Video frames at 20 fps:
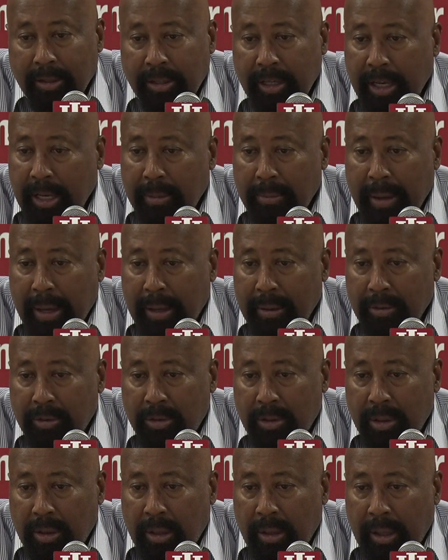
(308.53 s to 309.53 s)
team ain't,
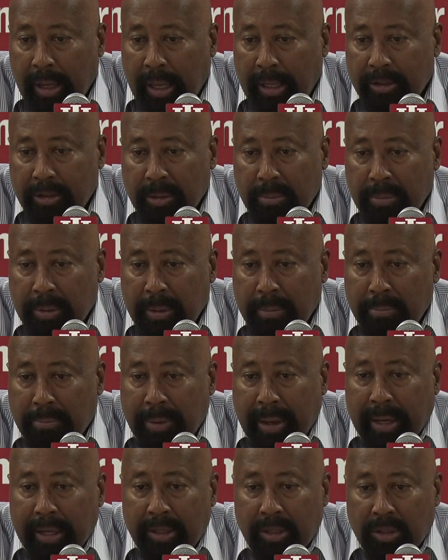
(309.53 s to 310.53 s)
it hasn't been
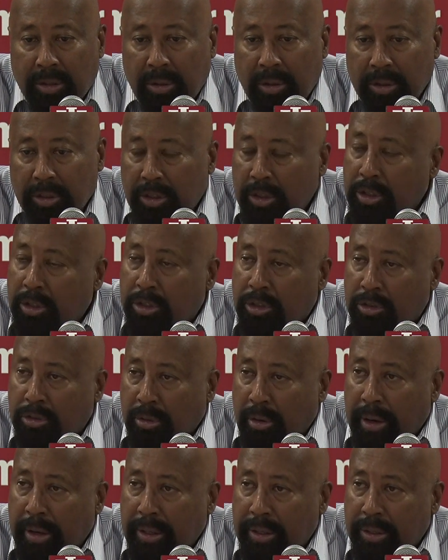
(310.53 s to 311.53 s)
based on just
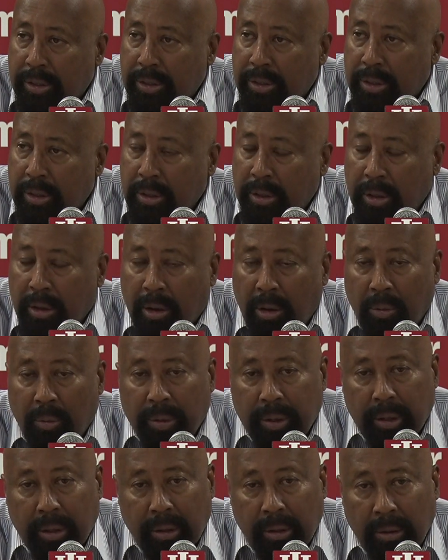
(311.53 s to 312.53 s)
Trayce. You know,
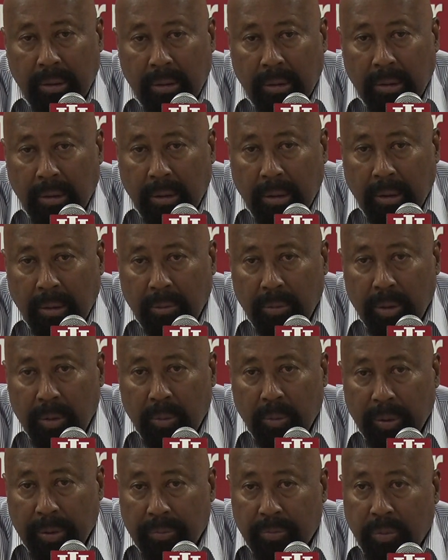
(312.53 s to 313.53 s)
we,
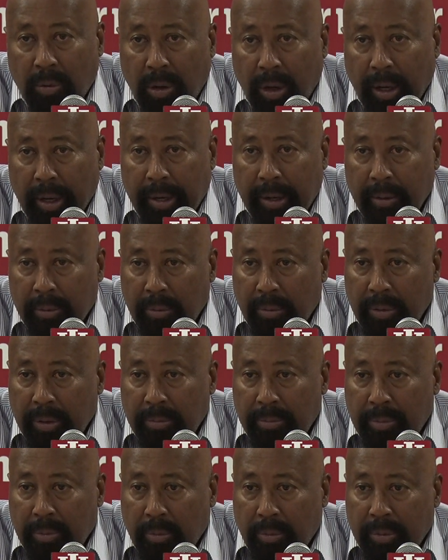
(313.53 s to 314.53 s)
when we've won,
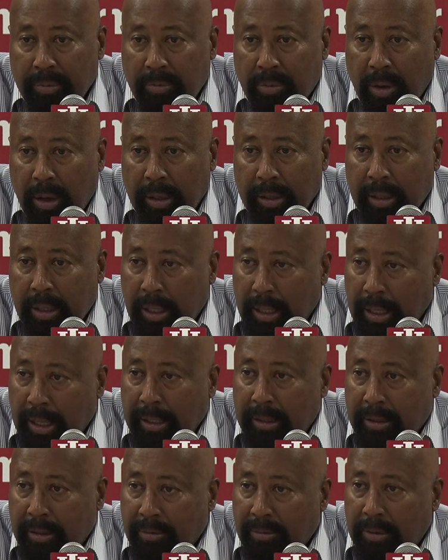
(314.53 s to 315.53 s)
we've we've won
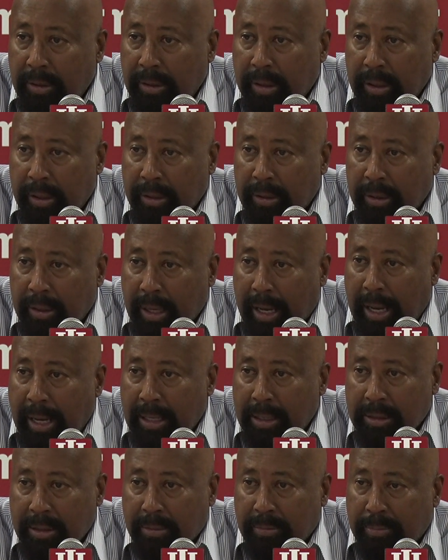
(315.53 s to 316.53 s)
collectively, and
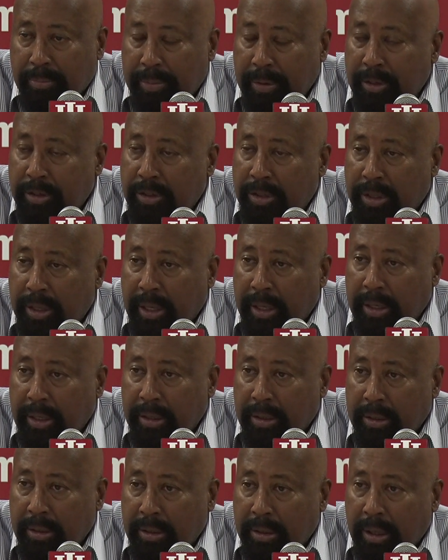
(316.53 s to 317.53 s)
guys have pitched in
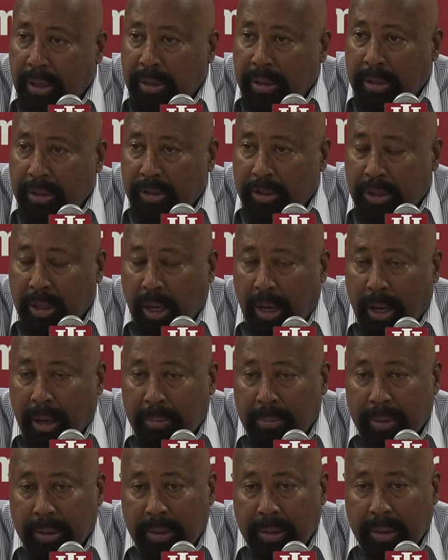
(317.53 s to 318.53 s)
and done their
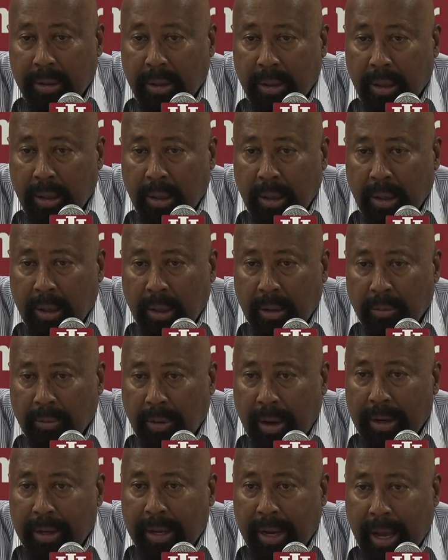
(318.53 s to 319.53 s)
job. And
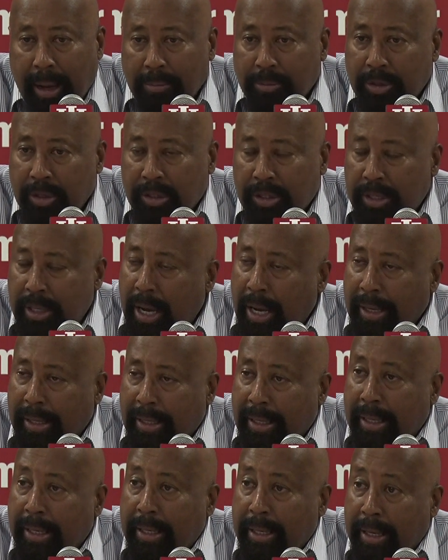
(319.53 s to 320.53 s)
right now, I'm just not
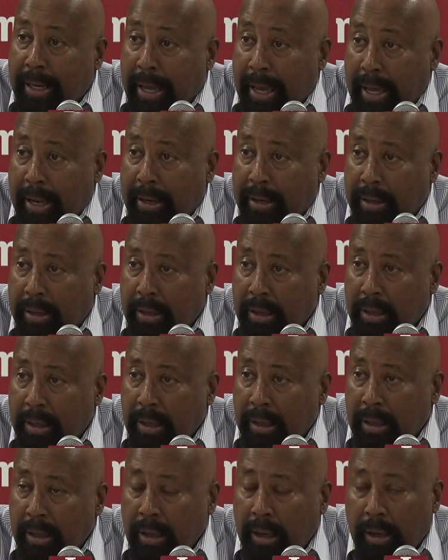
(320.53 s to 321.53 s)
getting that.
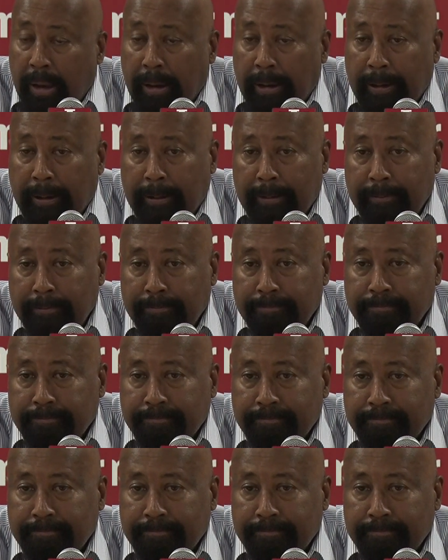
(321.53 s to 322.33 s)
Um,